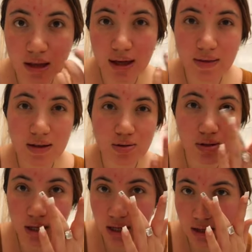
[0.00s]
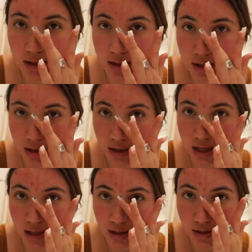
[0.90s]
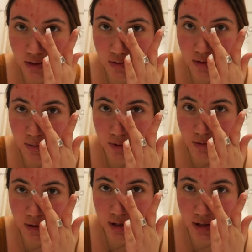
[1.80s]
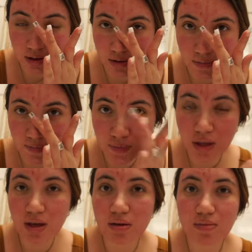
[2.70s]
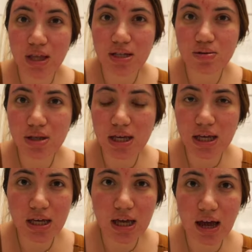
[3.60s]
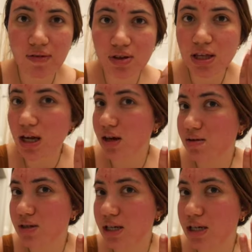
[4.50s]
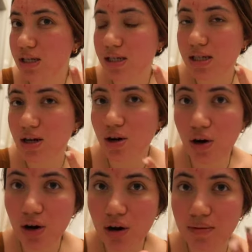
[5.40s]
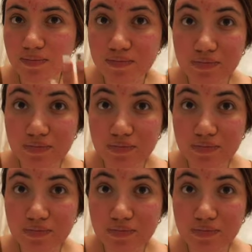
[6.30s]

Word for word: and that's really it and then the like nose bone right here that's really it everything else like it doesn't hurt